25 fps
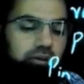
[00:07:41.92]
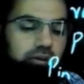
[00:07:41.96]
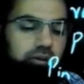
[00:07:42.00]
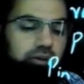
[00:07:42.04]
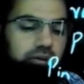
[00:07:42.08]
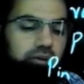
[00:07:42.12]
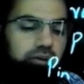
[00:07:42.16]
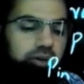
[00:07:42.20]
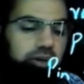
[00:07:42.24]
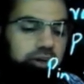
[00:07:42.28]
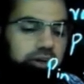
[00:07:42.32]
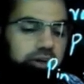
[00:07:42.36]

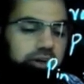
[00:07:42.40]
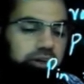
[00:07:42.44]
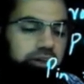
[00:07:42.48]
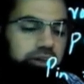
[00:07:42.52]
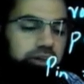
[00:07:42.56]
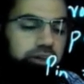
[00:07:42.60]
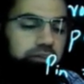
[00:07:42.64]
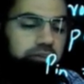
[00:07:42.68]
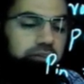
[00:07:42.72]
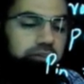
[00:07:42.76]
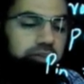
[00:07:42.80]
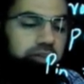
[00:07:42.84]
greater
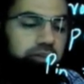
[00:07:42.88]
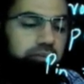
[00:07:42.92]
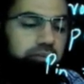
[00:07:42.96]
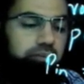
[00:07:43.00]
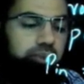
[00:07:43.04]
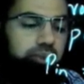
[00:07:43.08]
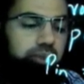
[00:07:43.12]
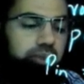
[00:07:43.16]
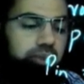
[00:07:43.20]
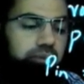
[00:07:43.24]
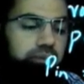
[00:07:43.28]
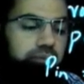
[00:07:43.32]
than
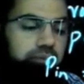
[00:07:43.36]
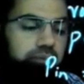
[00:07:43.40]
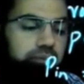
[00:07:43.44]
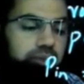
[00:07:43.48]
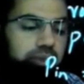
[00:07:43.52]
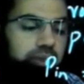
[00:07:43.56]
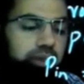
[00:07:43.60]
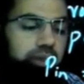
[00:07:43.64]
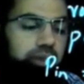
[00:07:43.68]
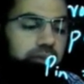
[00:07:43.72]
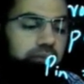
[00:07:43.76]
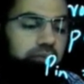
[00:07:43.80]
Vp,
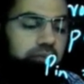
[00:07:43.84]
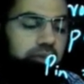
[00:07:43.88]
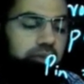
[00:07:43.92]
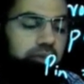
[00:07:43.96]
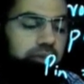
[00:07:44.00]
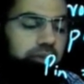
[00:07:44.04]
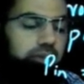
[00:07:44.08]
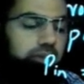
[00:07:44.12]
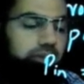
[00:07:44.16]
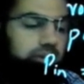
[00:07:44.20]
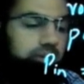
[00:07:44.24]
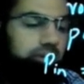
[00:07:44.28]
it will
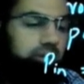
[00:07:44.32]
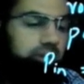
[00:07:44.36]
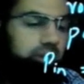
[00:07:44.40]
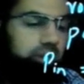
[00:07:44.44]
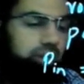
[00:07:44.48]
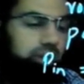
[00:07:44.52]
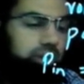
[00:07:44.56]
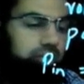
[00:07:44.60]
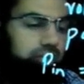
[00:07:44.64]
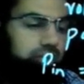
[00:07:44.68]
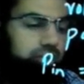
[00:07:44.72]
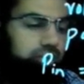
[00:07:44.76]

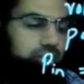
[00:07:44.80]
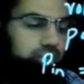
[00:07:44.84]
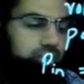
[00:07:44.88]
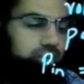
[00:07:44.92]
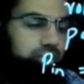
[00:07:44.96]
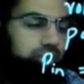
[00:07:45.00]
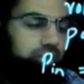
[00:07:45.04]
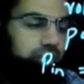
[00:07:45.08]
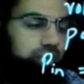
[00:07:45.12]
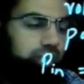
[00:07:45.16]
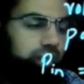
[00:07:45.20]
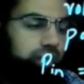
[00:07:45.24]

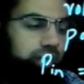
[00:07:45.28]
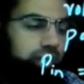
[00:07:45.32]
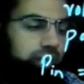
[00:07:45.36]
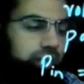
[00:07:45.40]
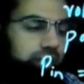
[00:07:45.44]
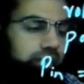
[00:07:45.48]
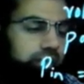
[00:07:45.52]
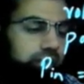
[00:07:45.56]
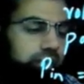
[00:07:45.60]
ensure that